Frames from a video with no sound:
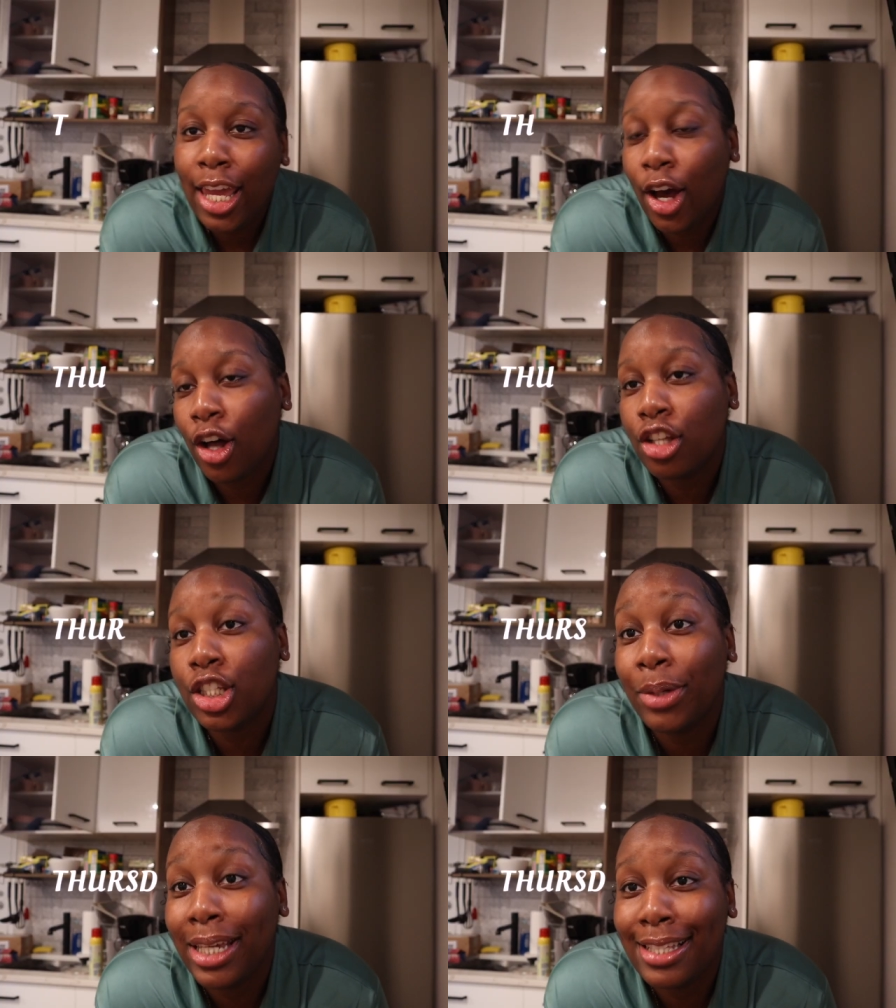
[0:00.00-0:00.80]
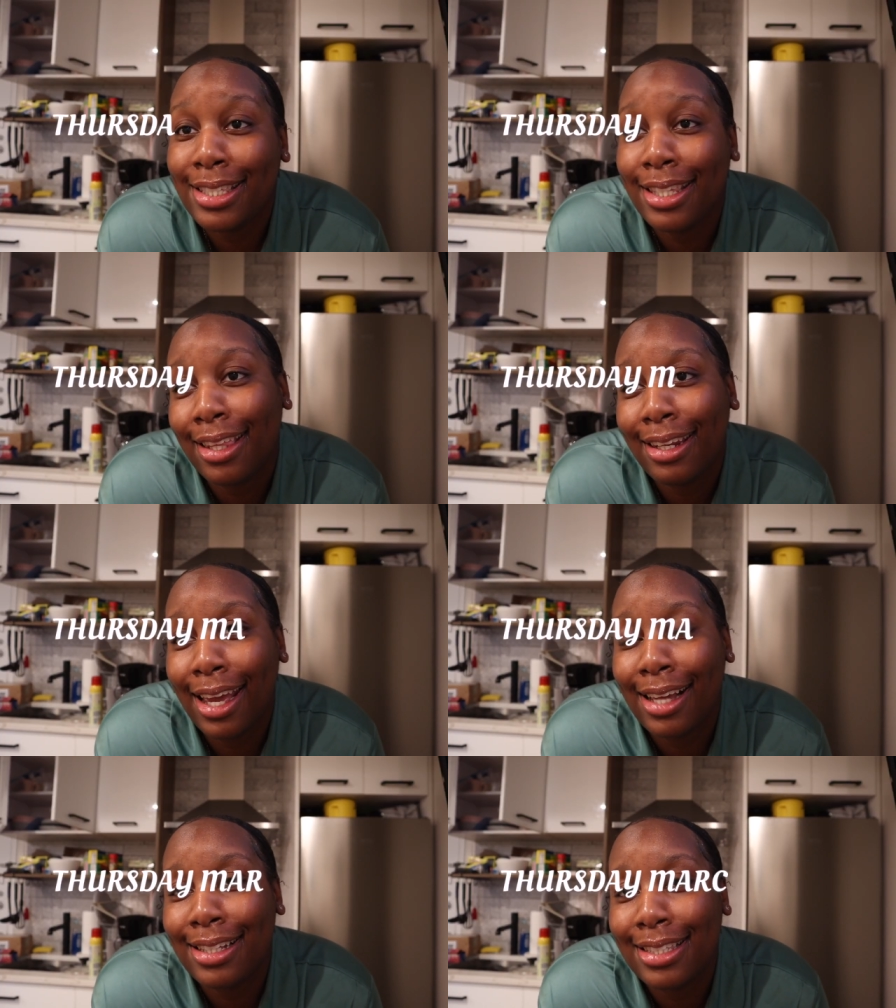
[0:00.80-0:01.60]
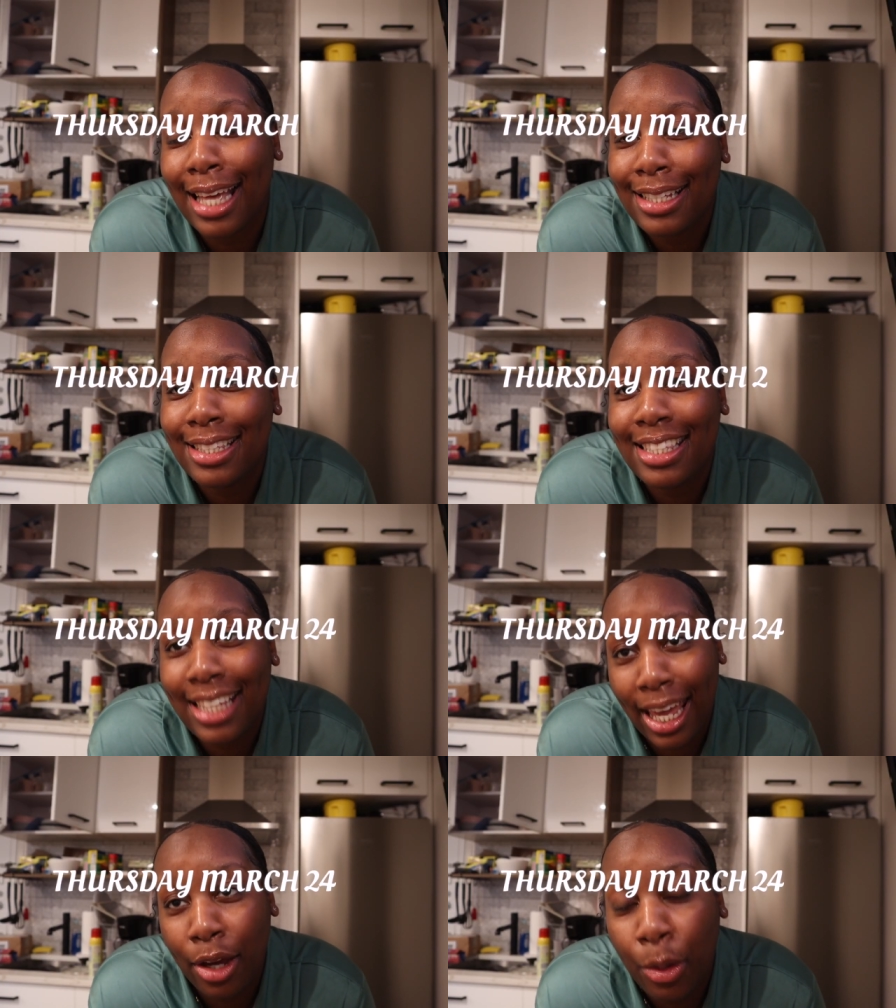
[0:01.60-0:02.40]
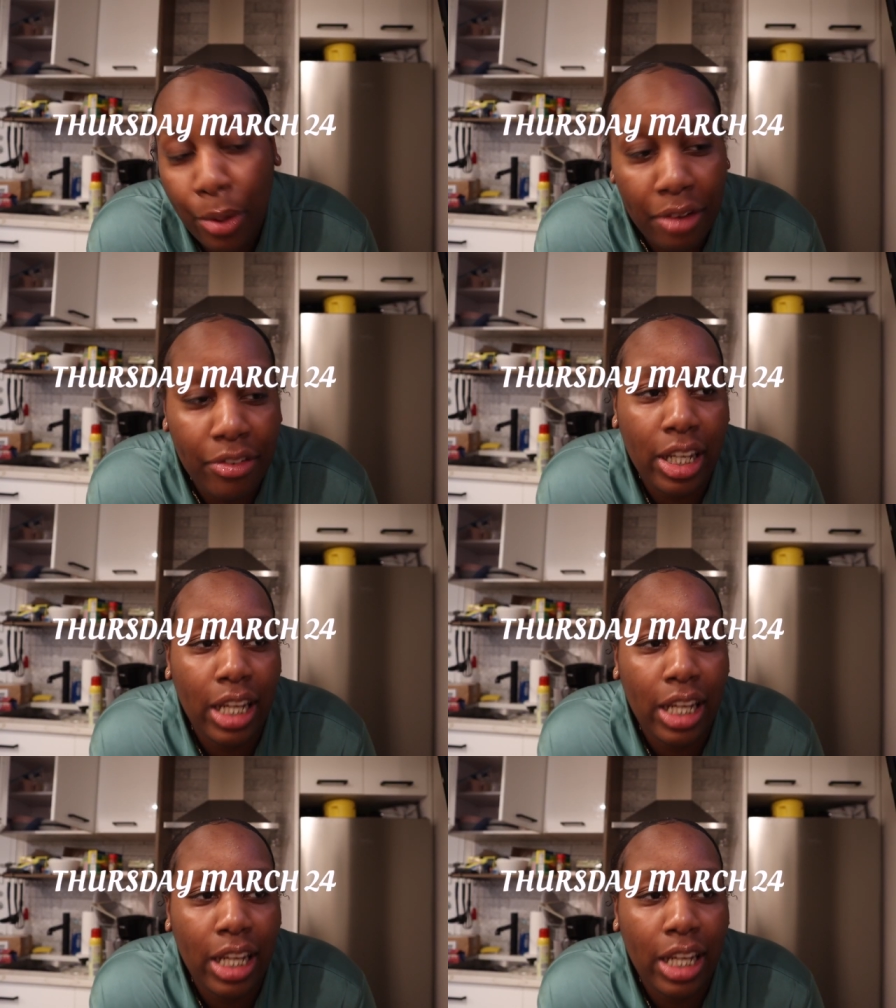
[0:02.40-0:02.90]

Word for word: y'all, so it's the next day or whatever.